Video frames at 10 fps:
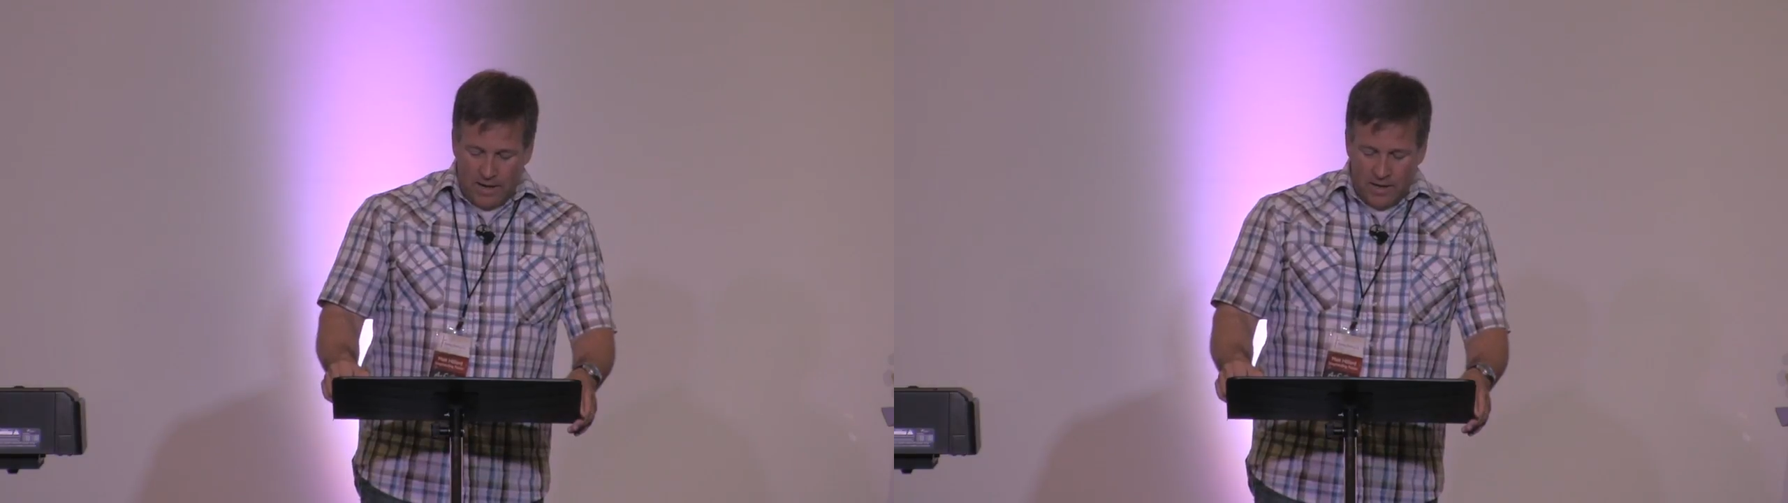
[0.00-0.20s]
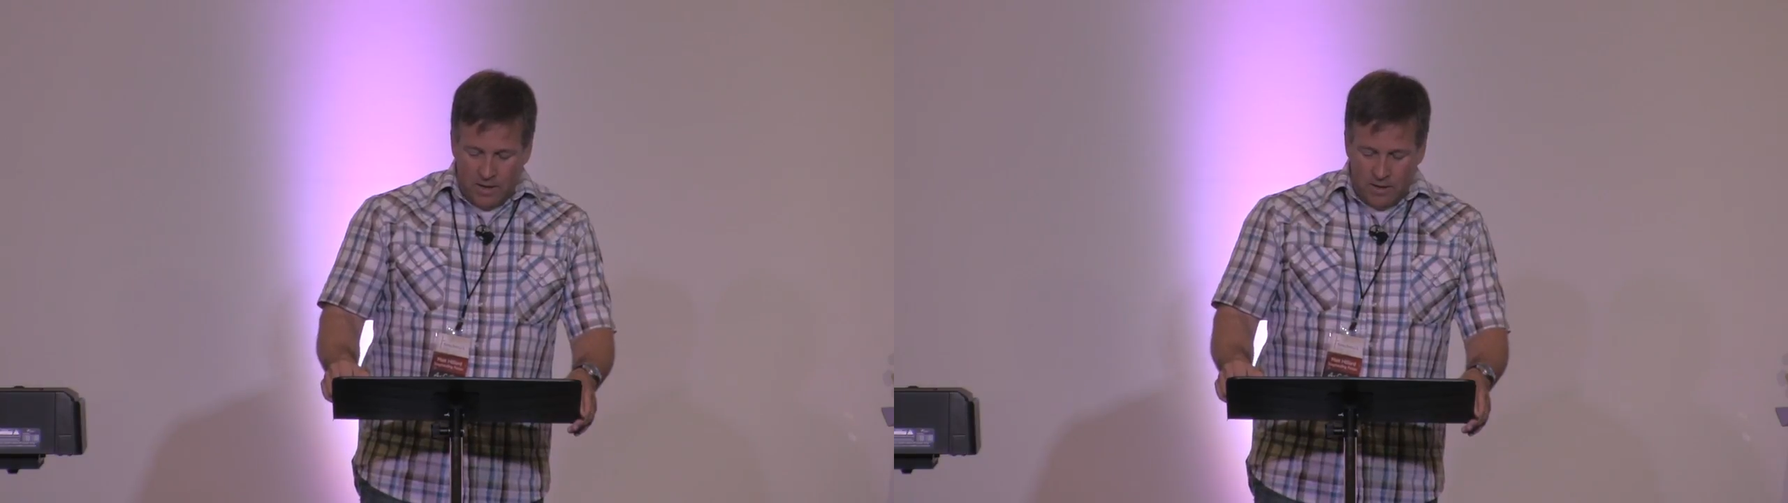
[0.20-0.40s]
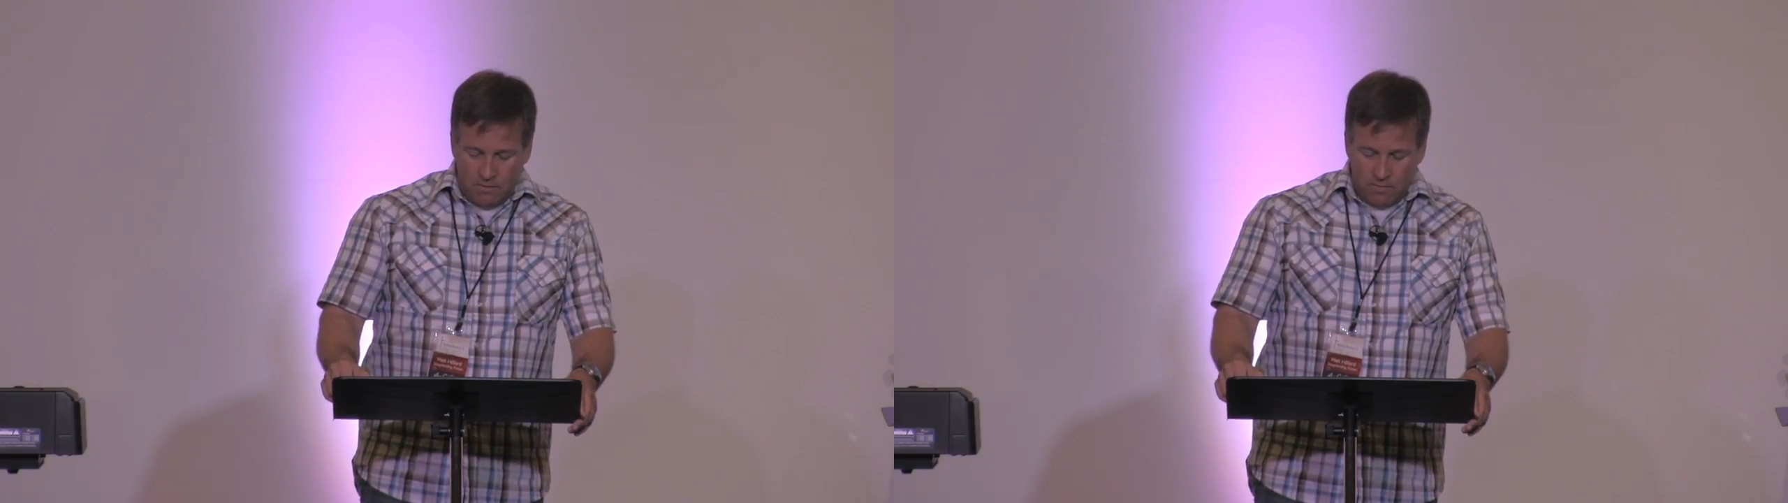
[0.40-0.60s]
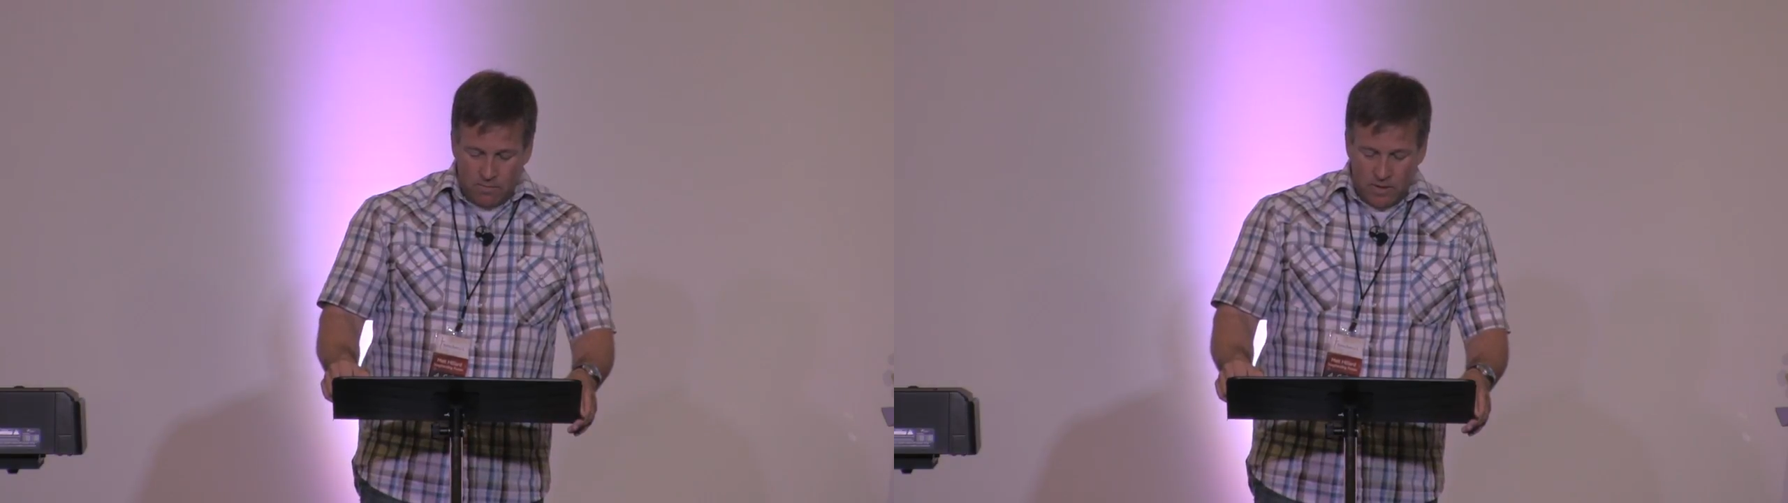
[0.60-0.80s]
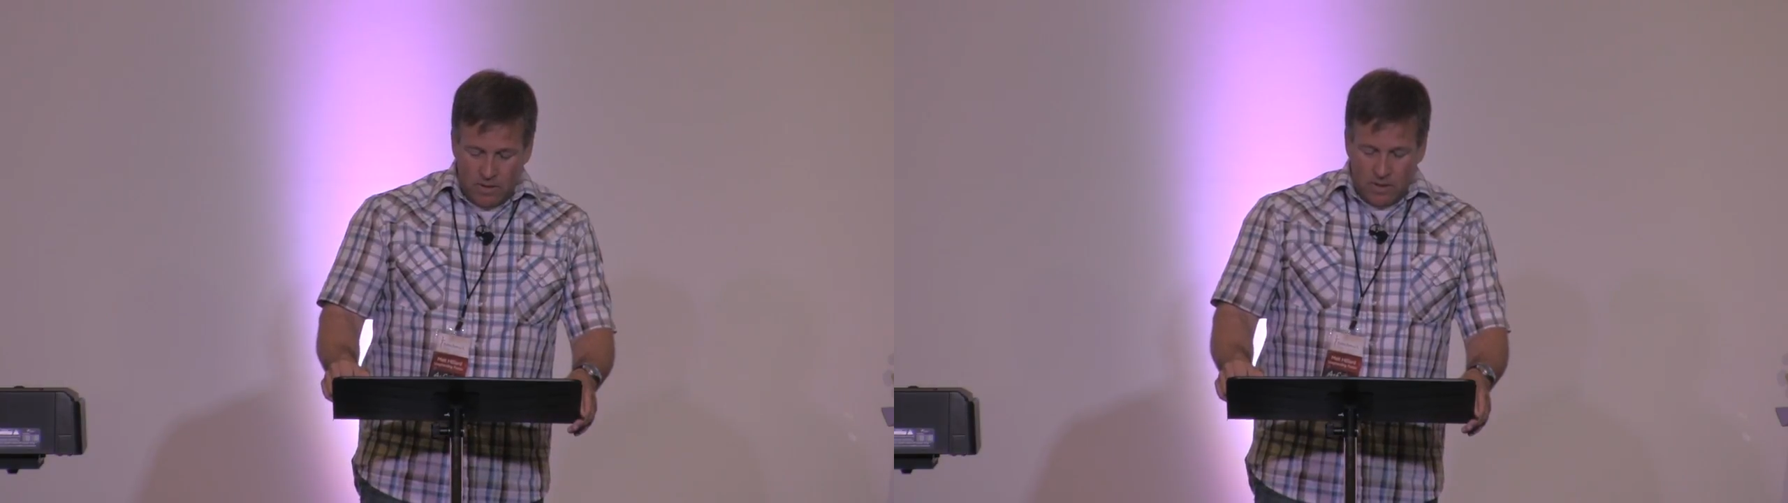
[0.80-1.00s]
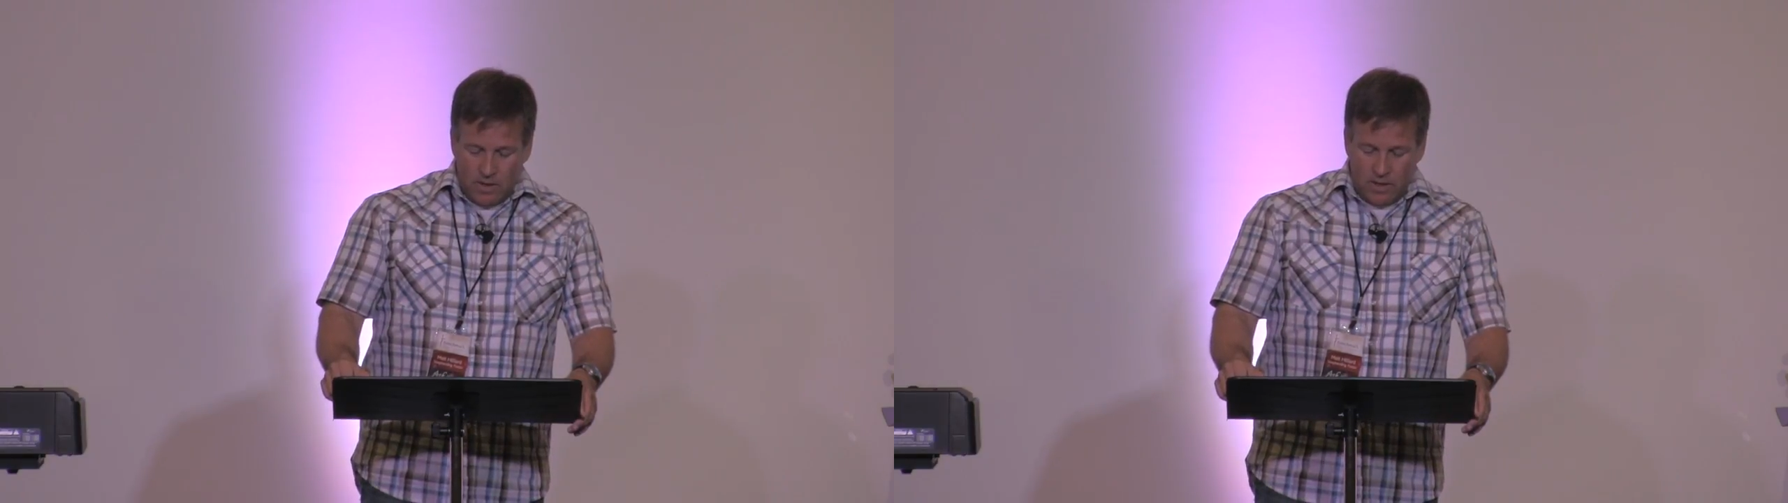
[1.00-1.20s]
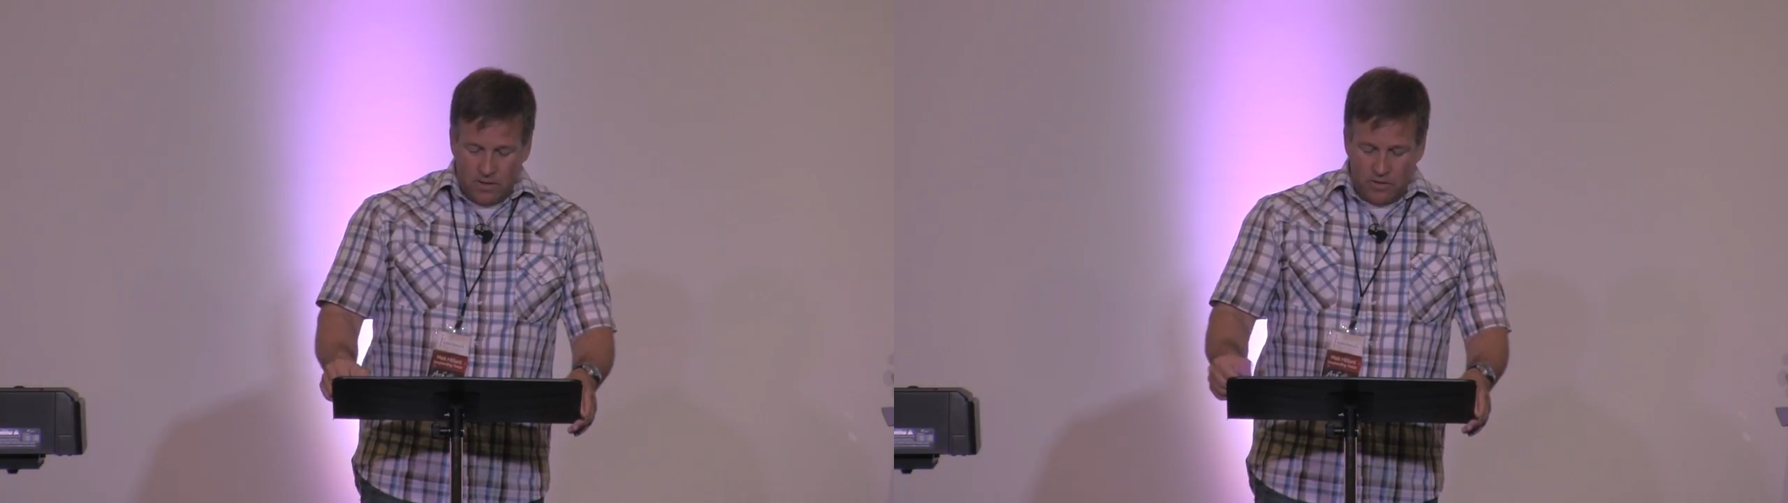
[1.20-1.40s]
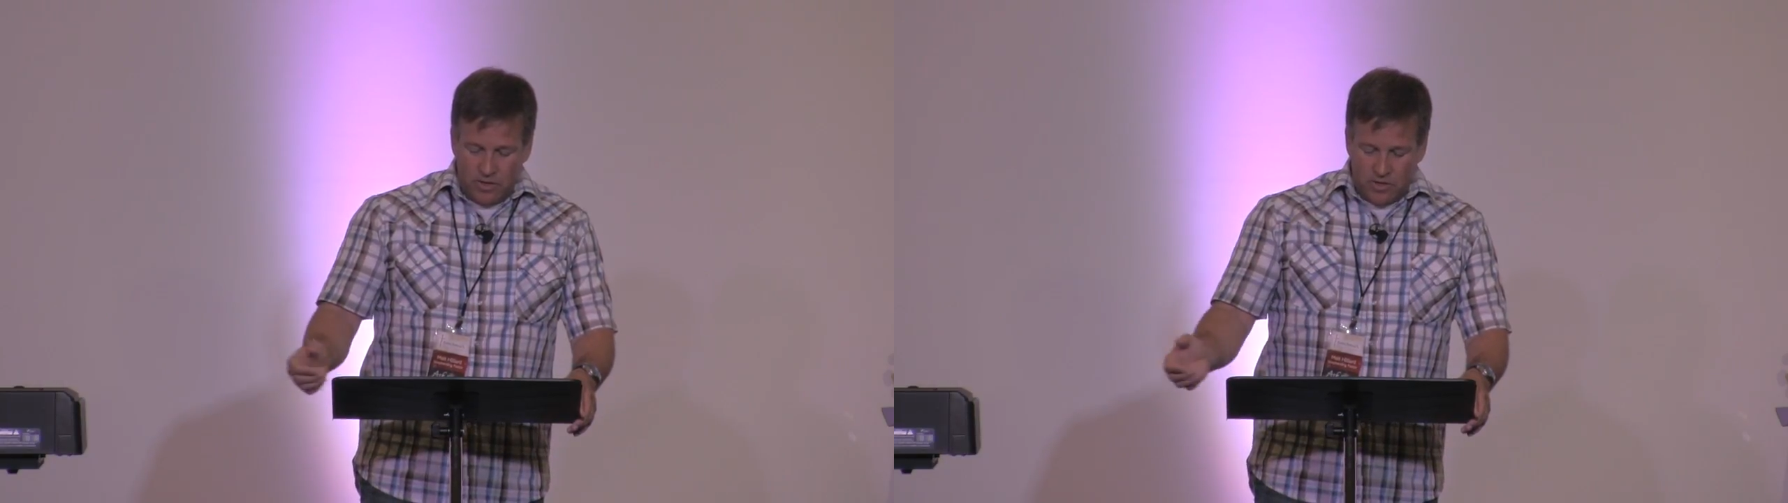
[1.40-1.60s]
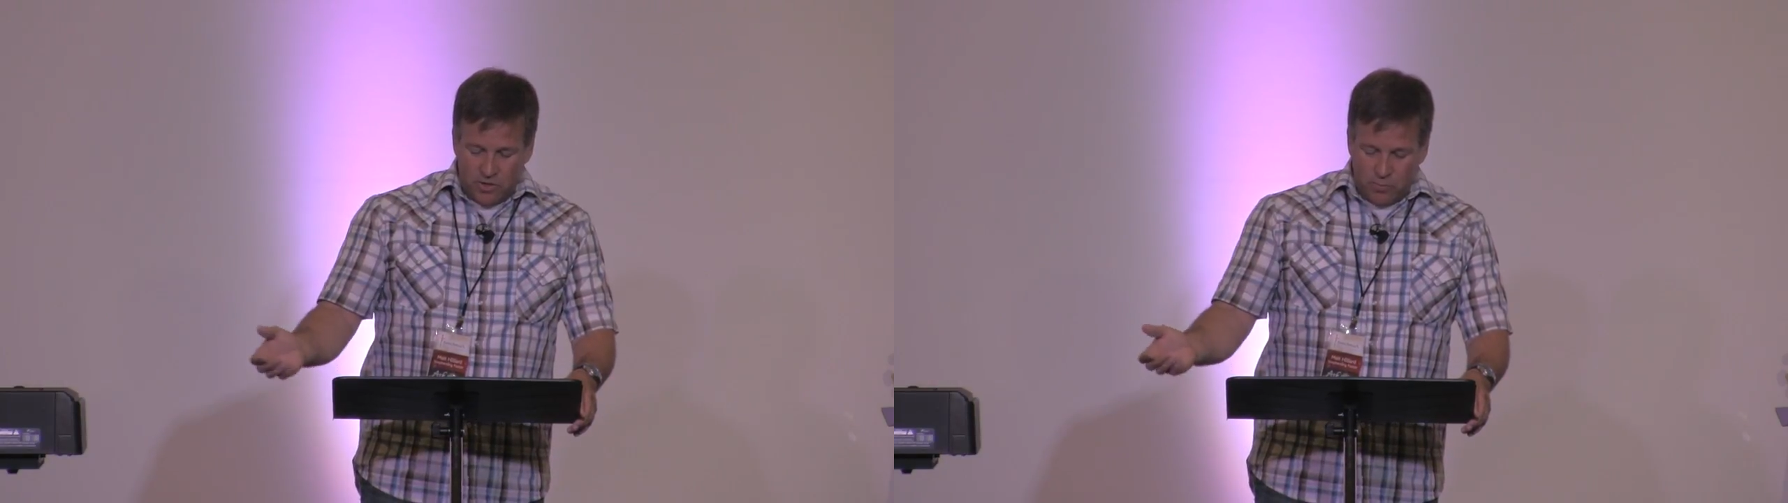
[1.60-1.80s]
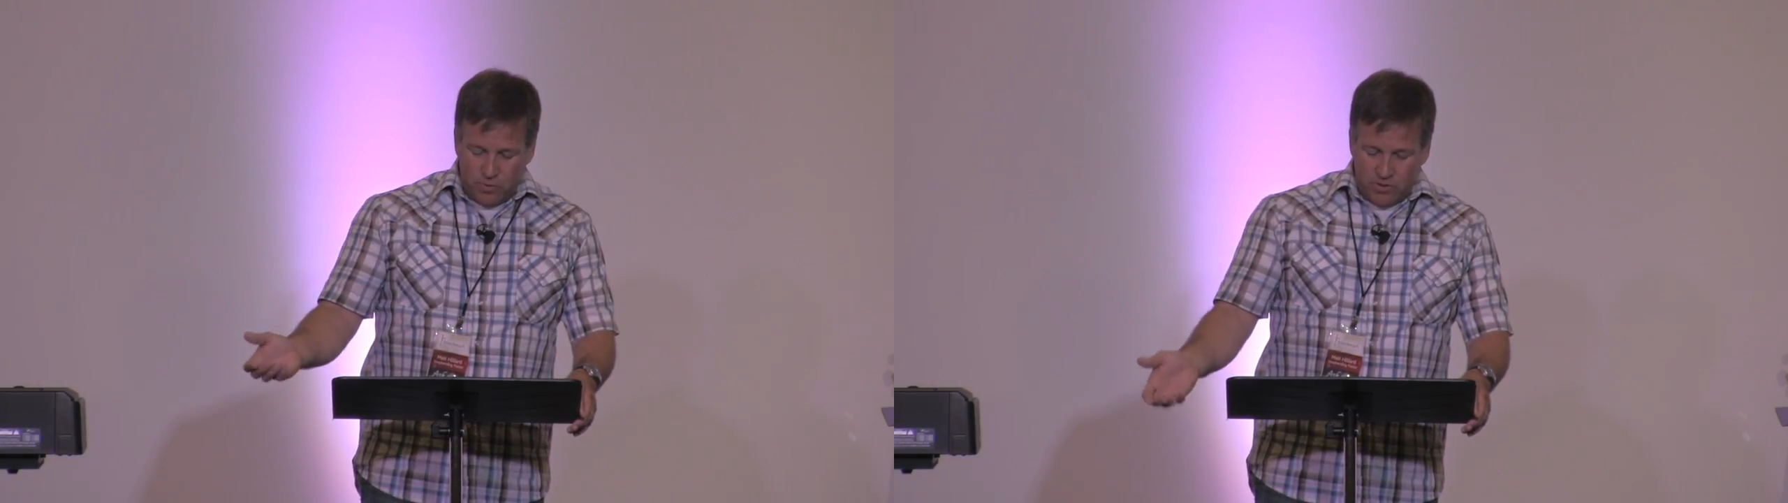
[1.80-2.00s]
And then Jesus